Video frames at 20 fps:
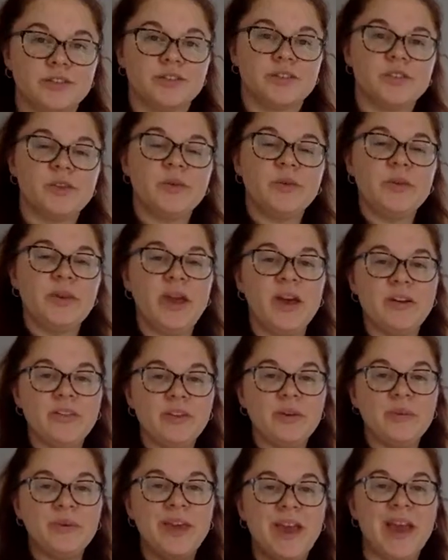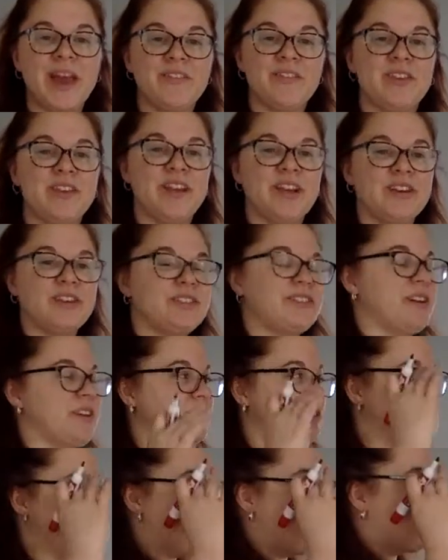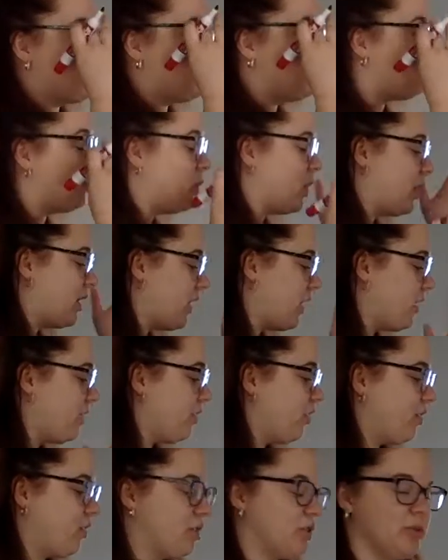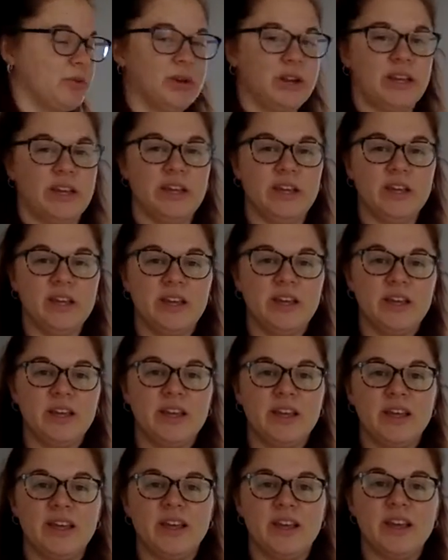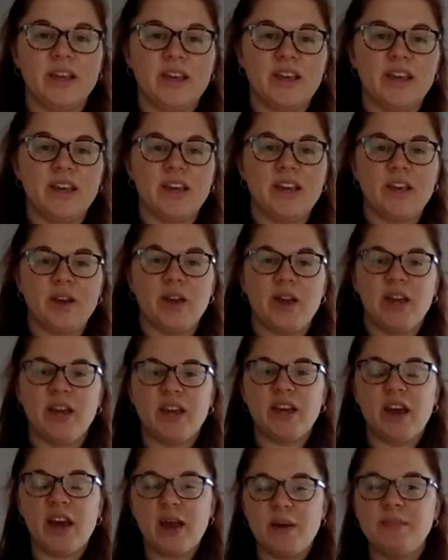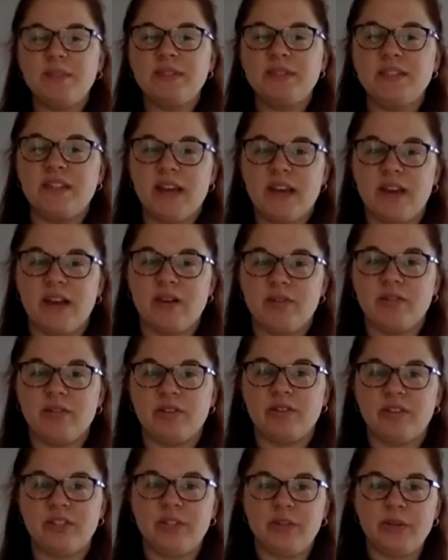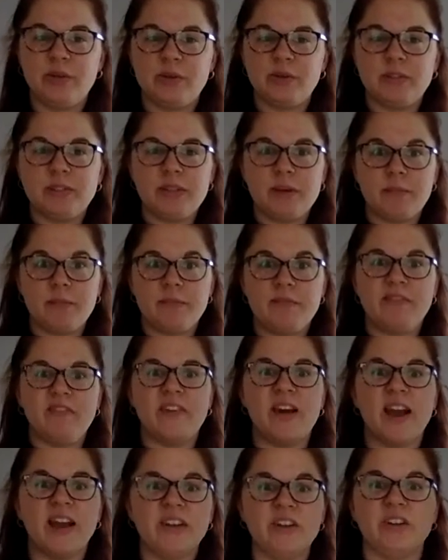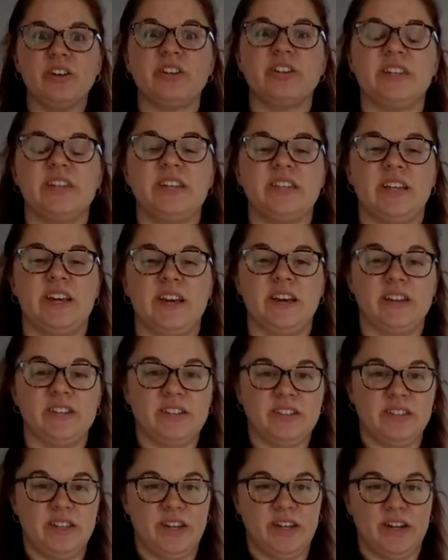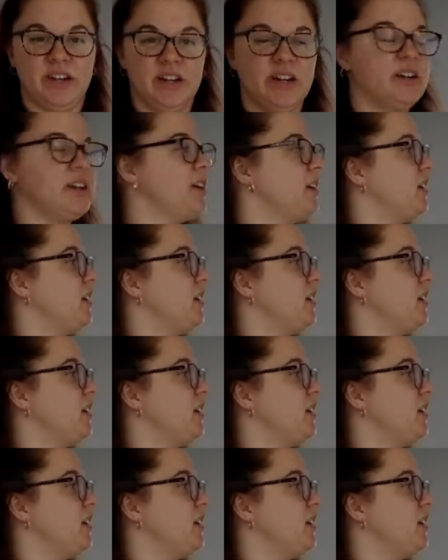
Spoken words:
So now that we have it narrowed down to method 1 and 3, it comes down to some finer details here.